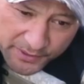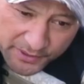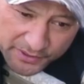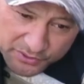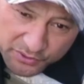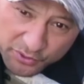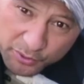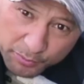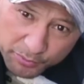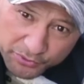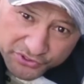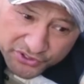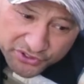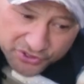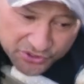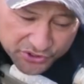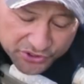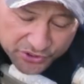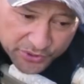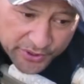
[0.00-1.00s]
In sort of
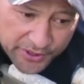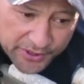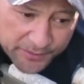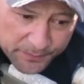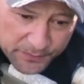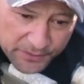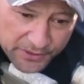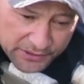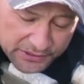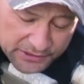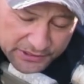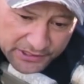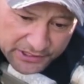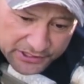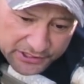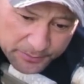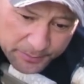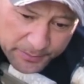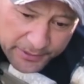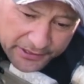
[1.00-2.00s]
precision shooting,
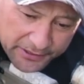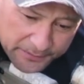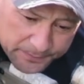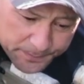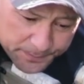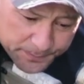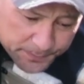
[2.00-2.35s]
it's about